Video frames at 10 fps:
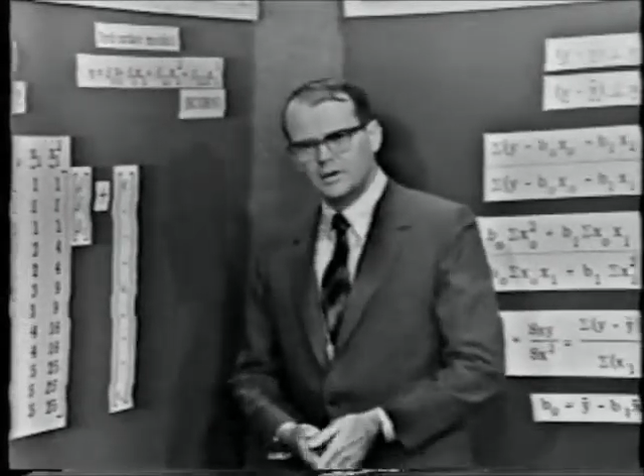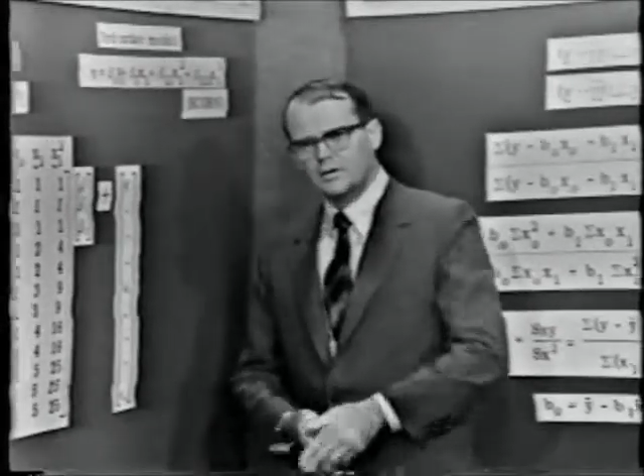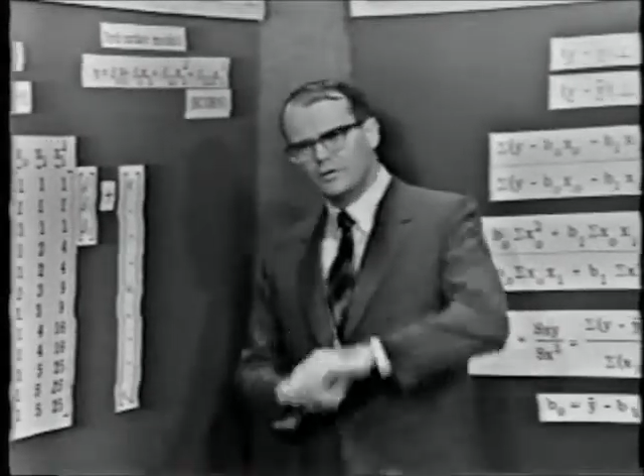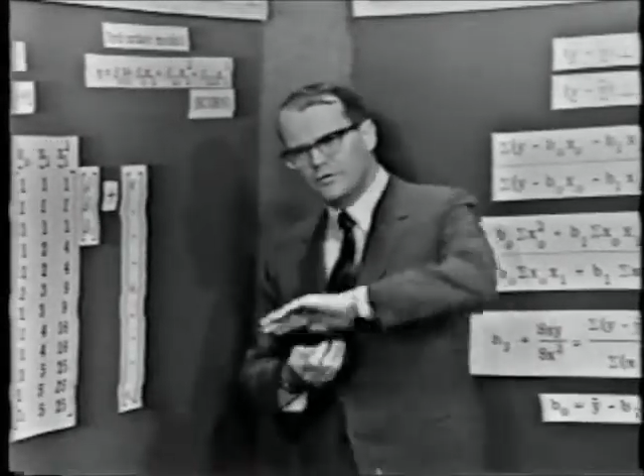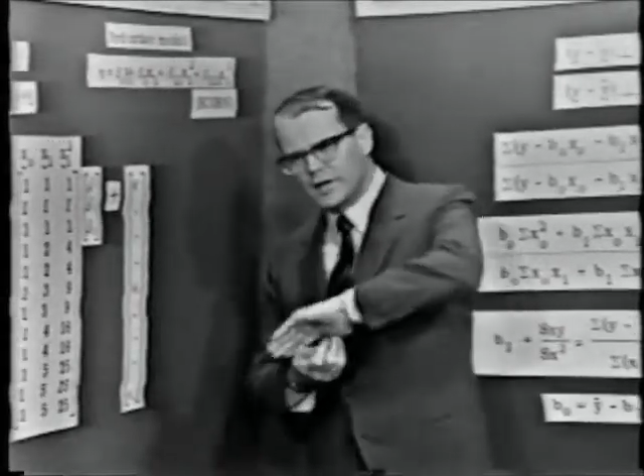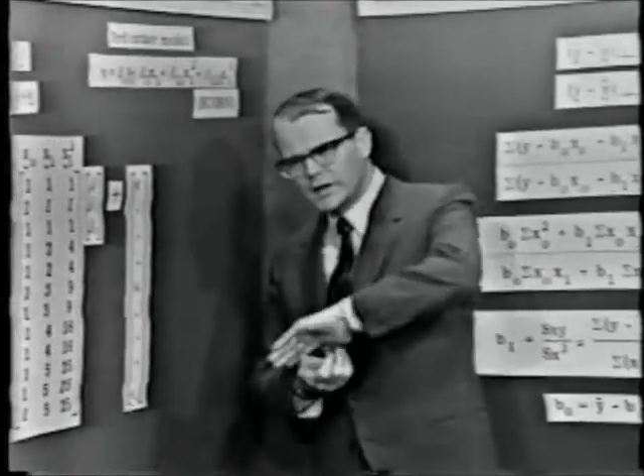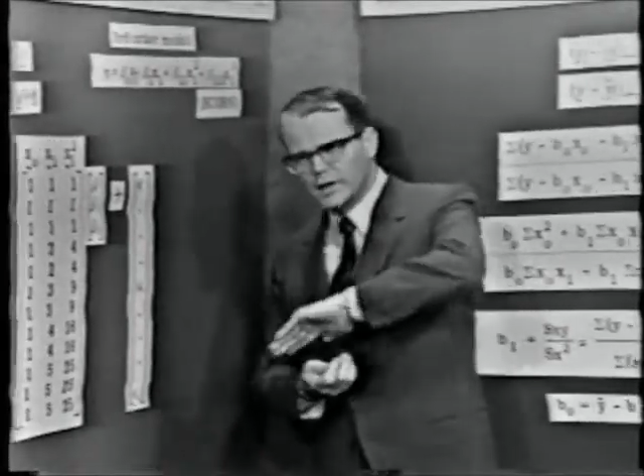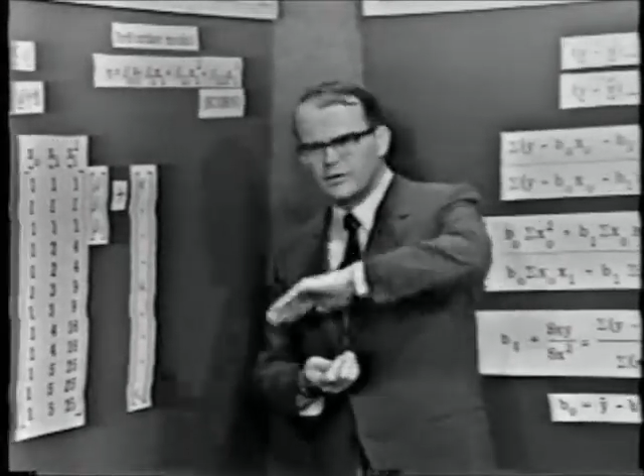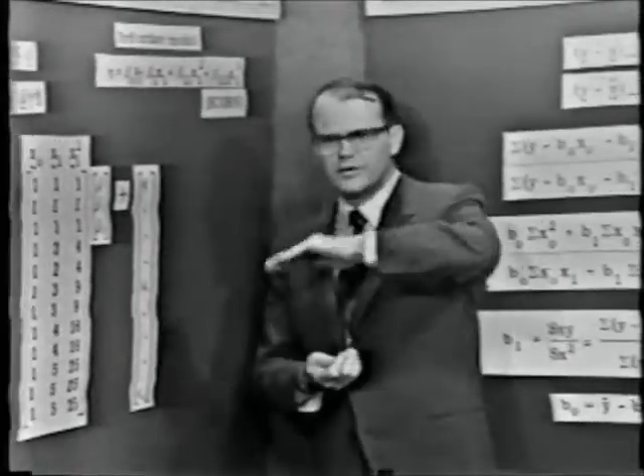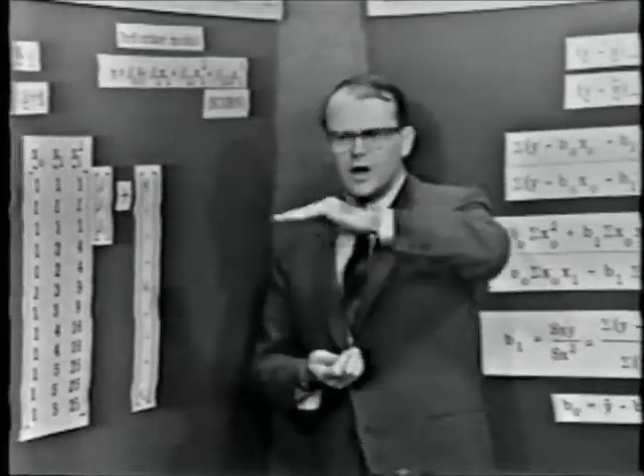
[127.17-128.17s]
Do you think it
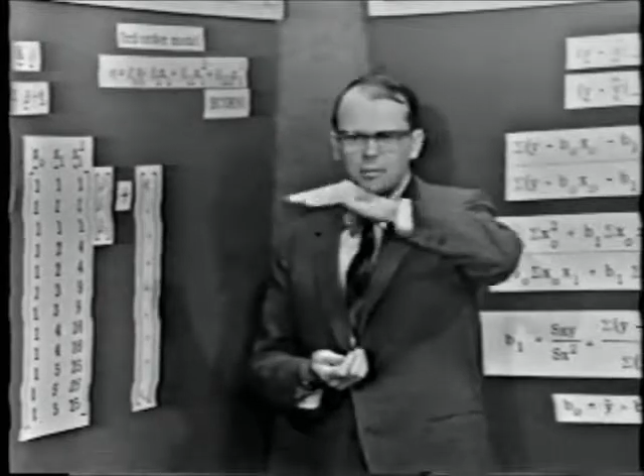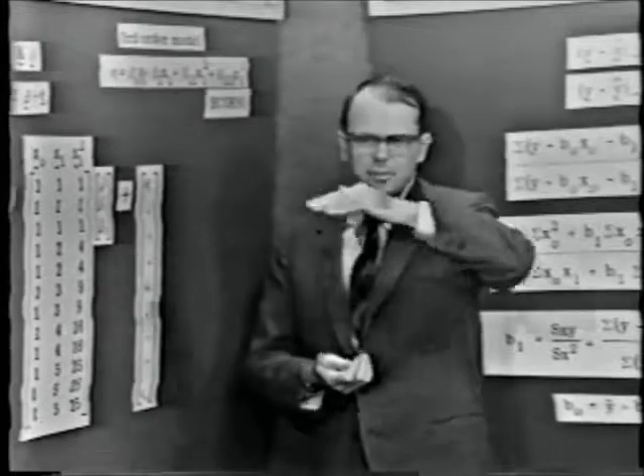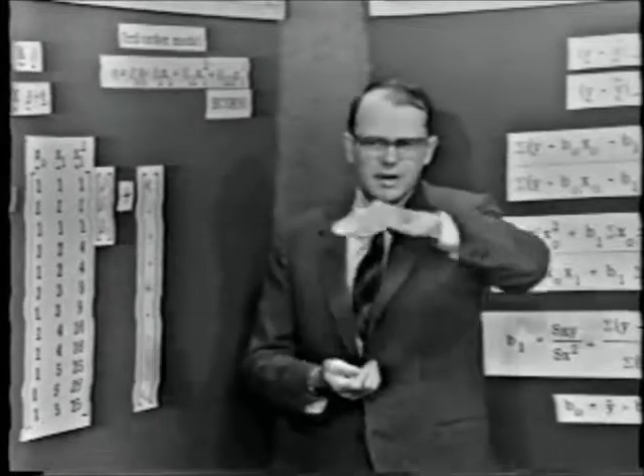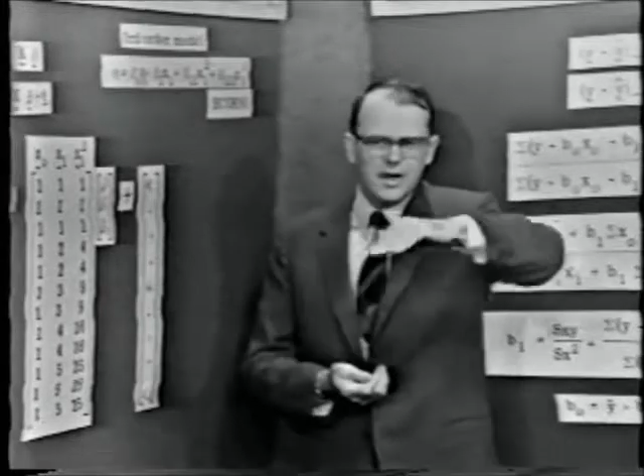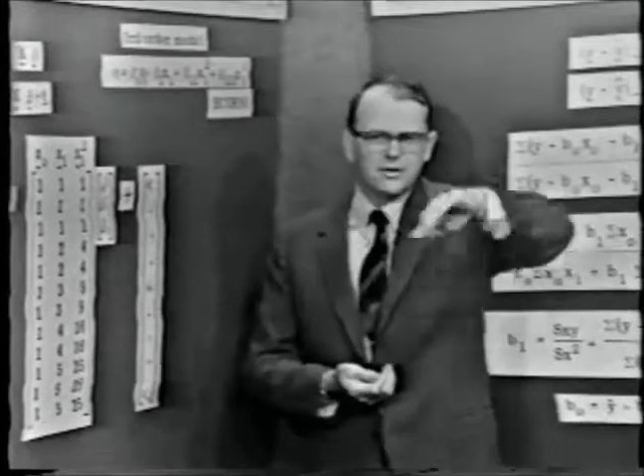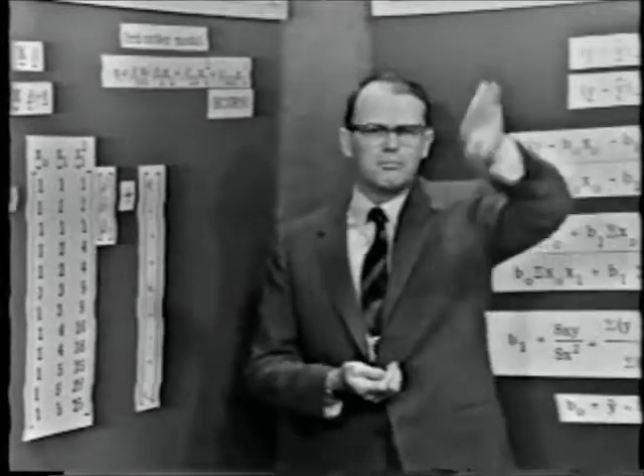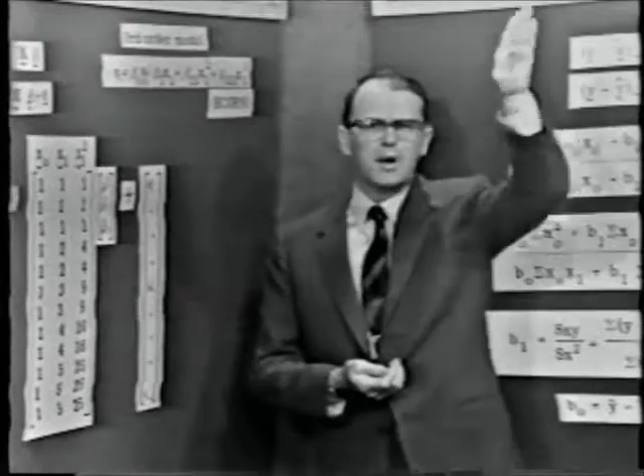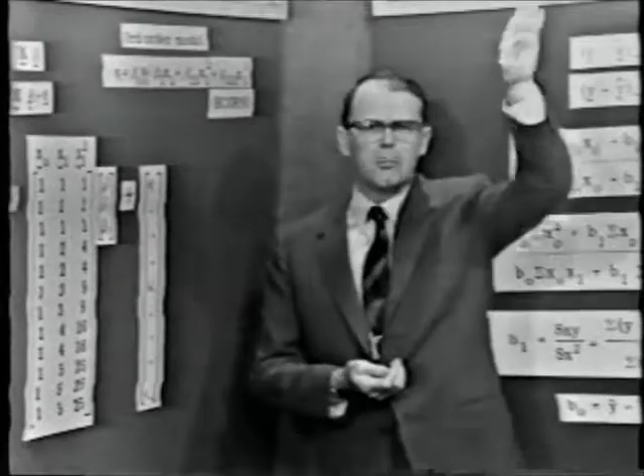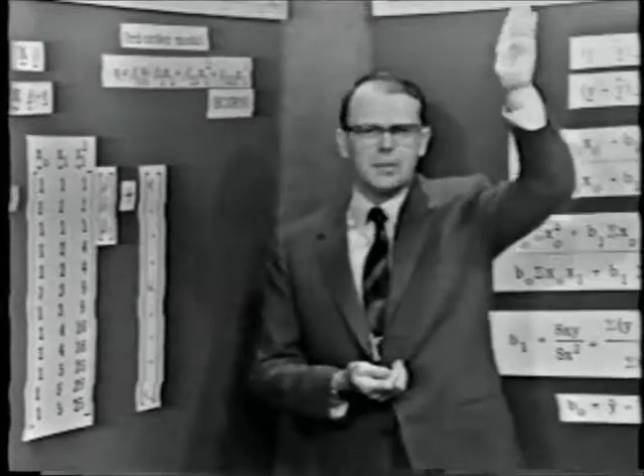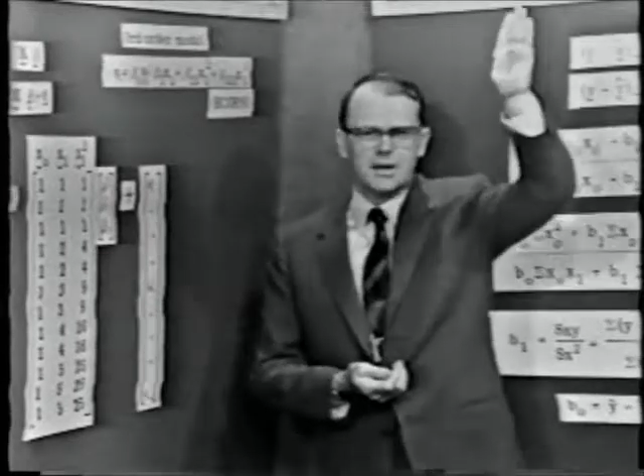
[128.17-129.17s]
goes up and has a
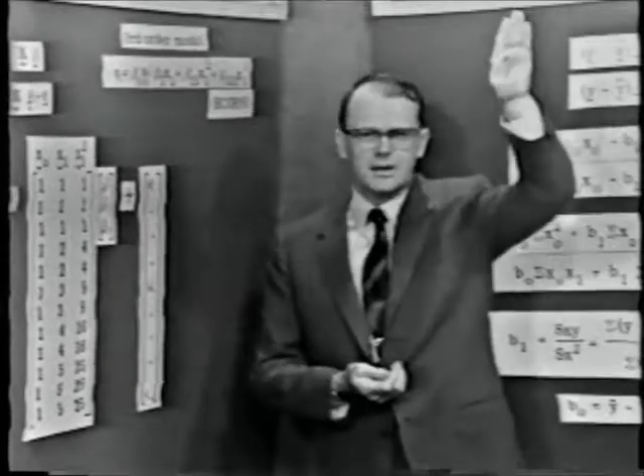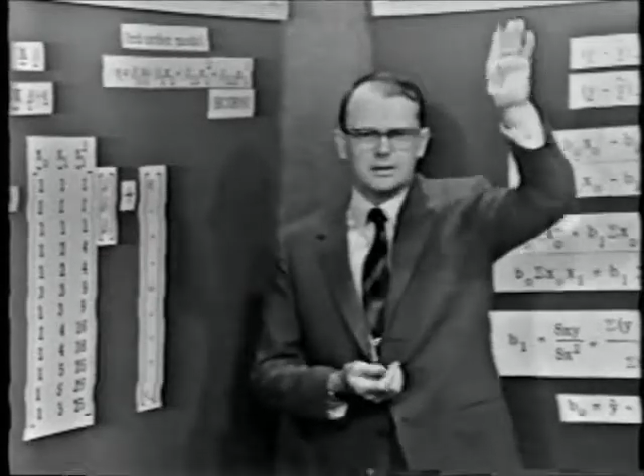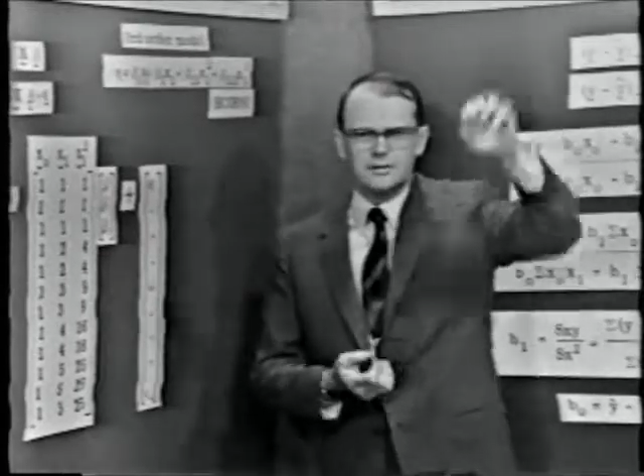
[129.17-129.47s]
bump in it?